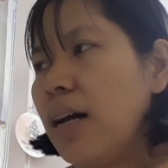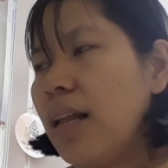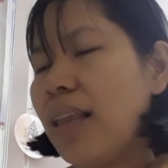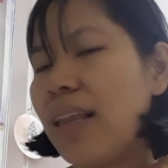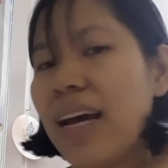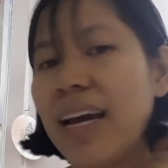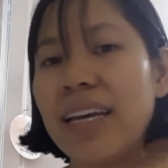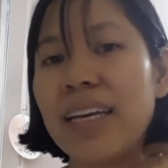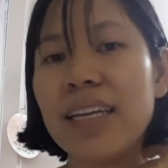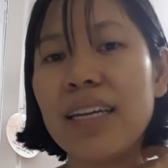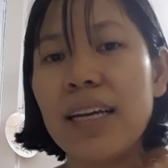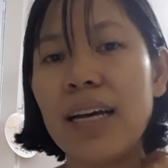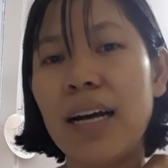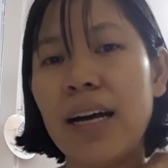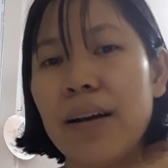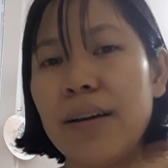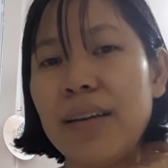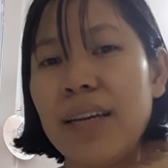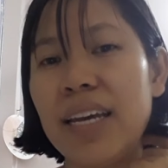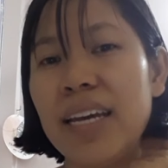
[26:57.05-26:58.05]
like
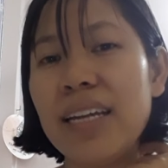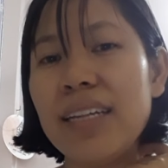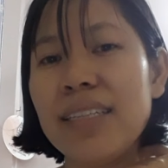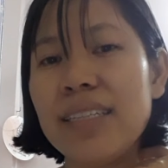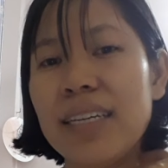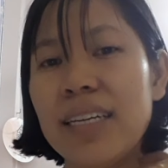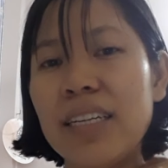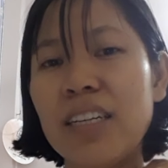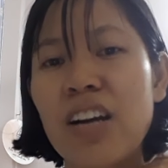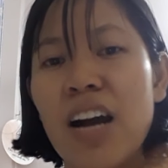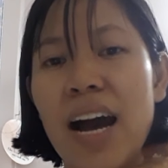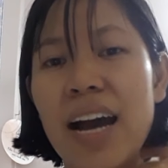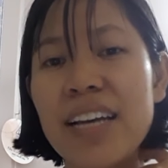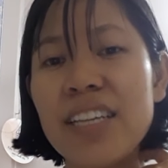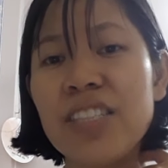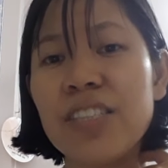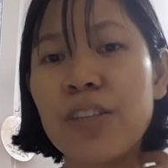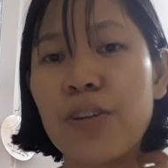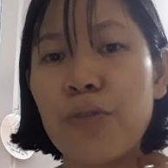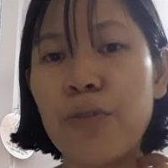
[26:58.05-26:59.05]
eating
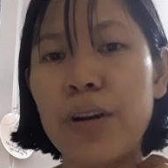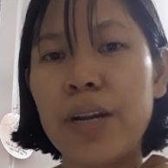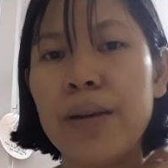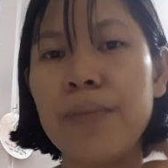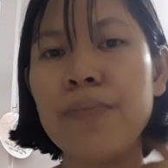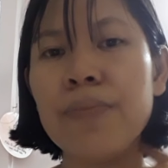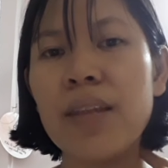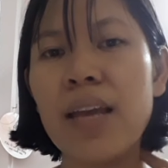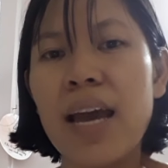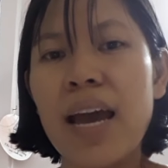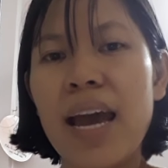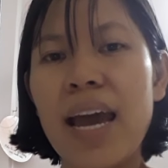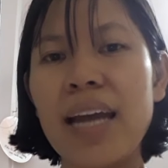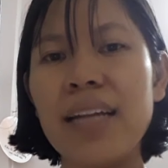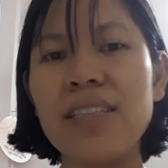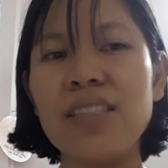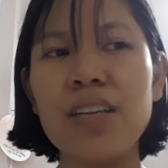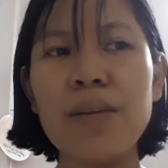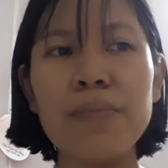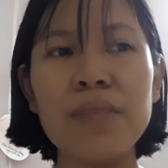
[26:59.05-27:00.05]
ice cream.
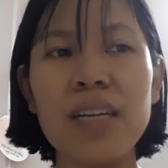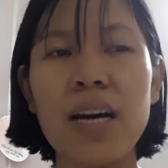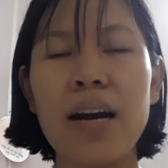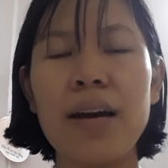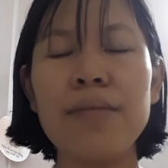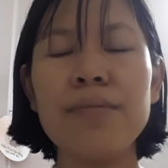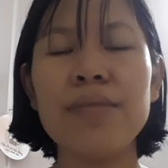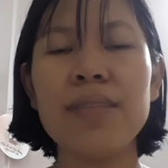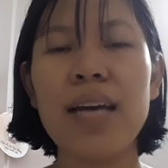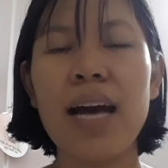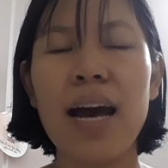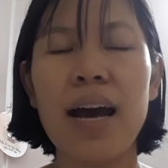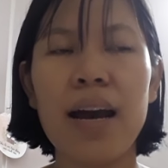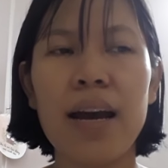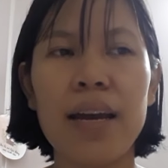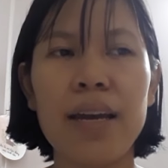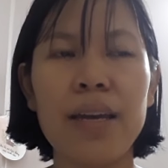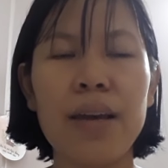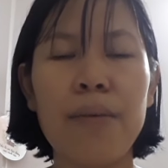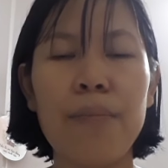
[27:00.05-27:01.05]
And sometimes I